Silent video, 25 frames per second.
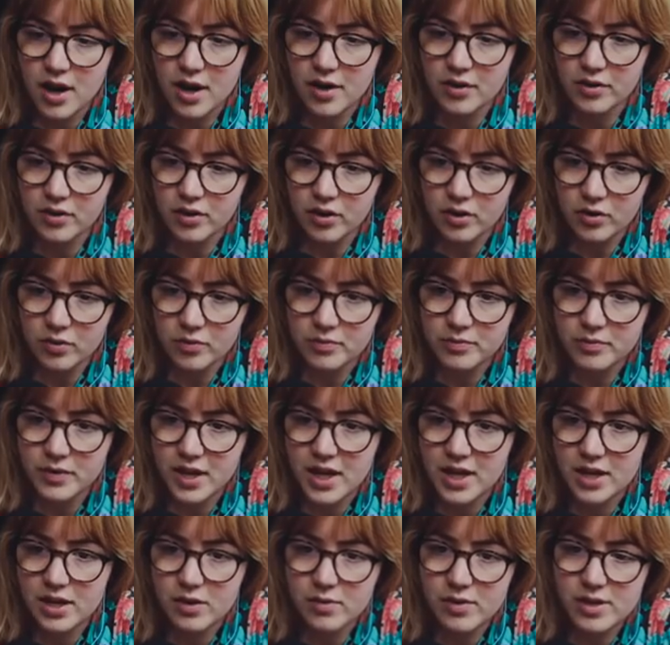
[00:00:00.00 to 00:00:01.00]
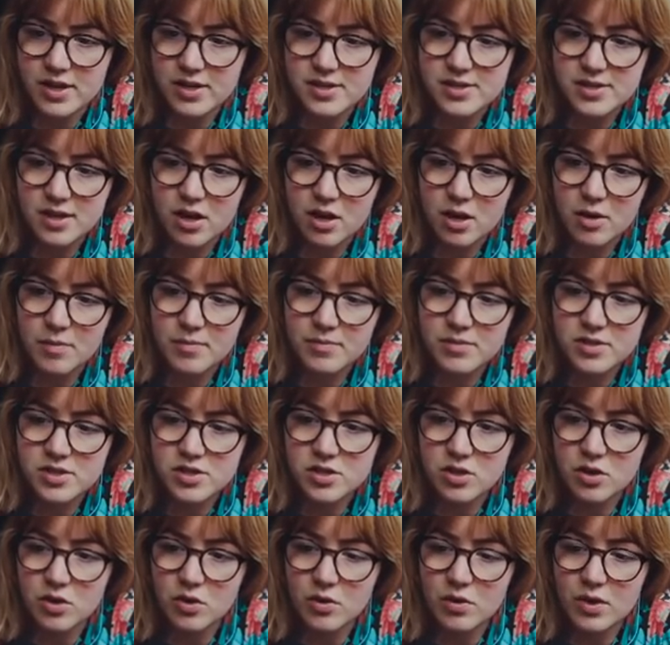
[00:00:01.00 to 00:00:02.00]
I don't know. Anyways, um
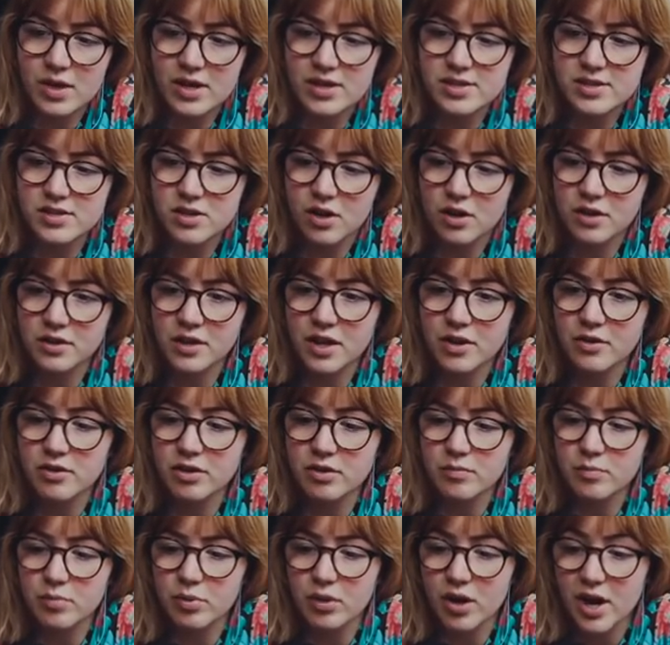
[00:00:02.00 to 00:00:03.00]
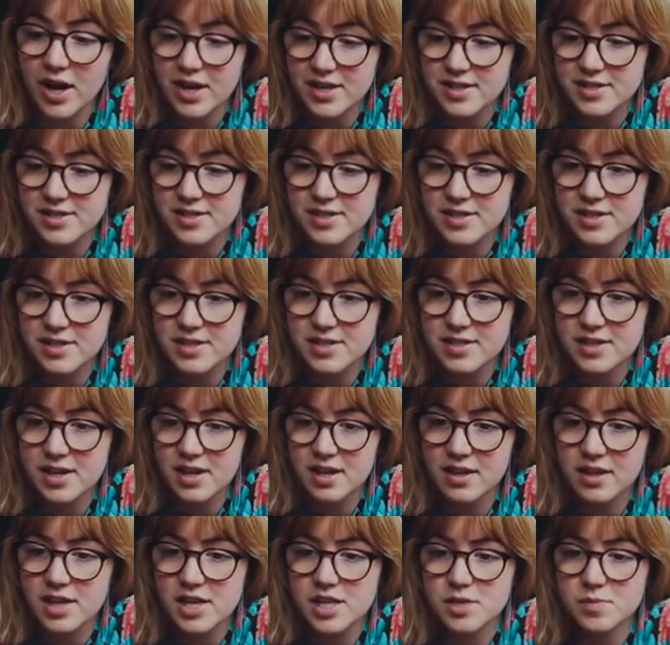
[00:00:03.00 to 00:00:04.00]
so it's gone down in price since
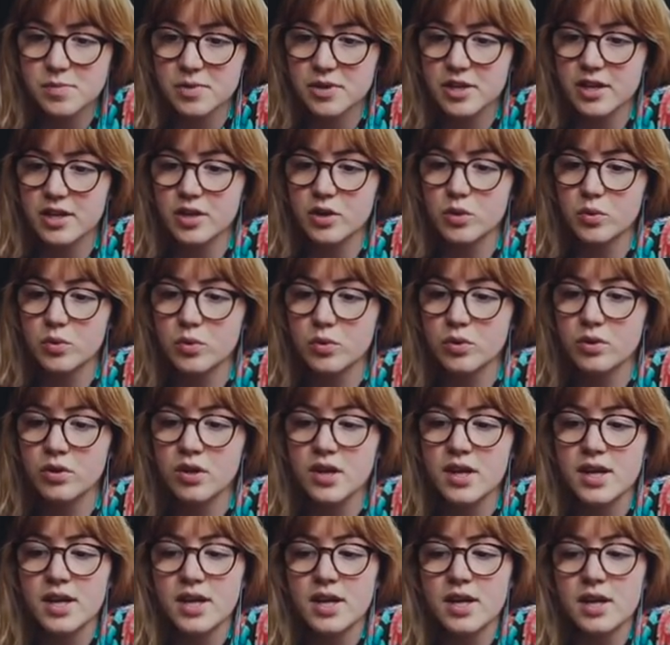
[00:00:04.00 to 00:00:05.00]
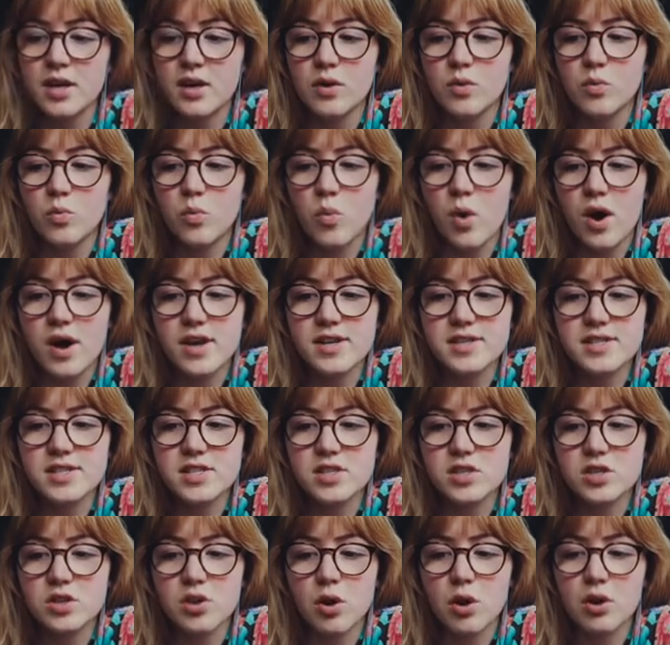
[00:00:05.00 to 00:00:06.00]
then. That's pretty cool
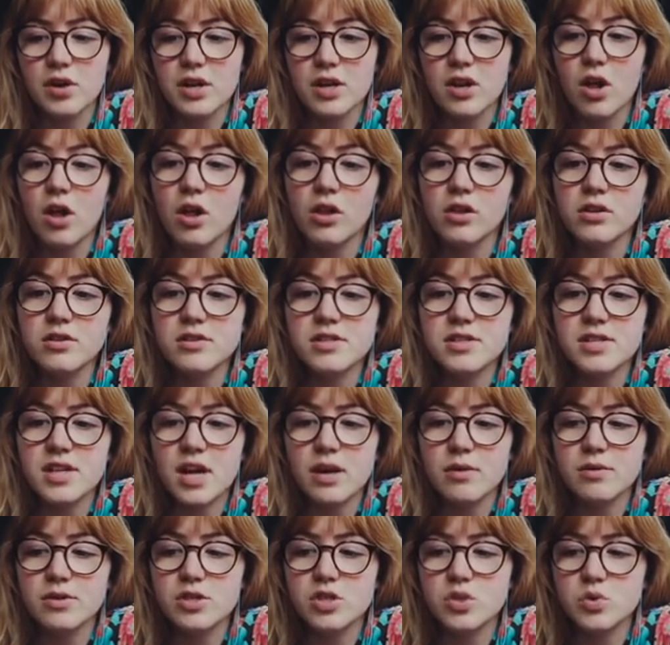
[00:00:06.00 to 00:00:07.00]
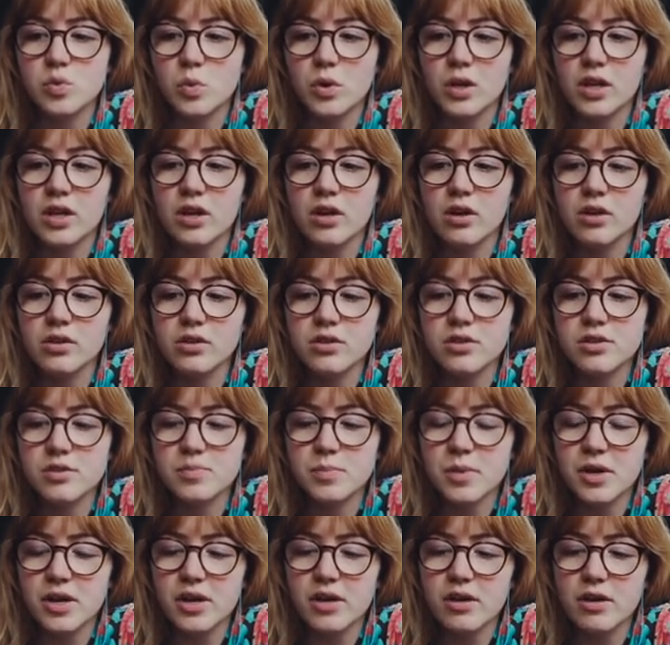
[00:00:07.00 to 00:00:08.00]
was $30, now it's
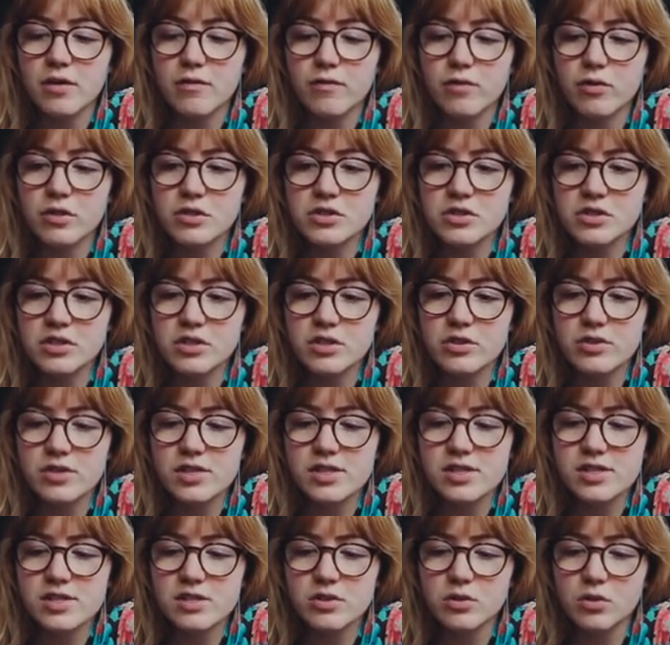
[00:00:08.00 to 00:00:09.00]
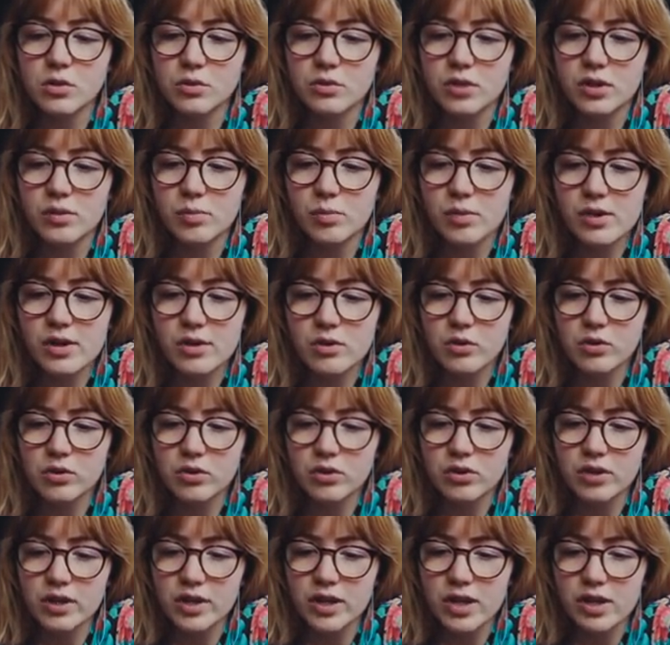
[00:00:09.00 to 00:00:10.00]
$20, but unfortunately you can still only
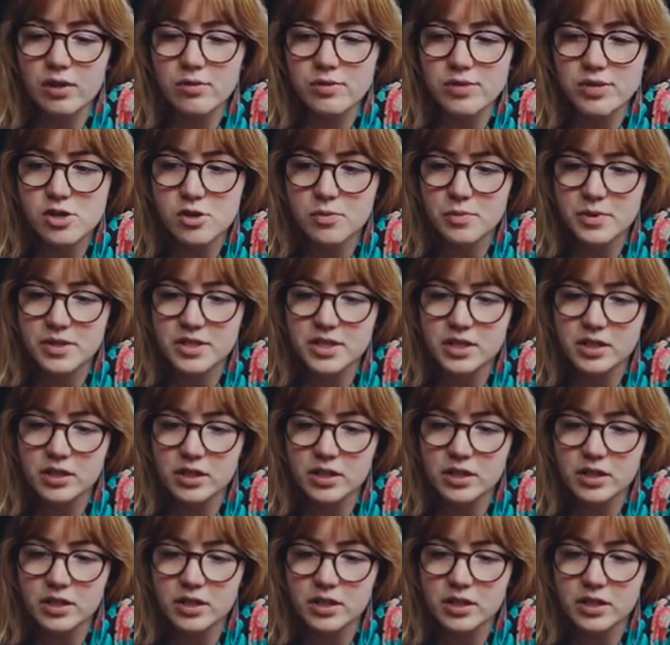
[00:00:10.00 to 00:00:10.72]
pre-order it. I was hoping to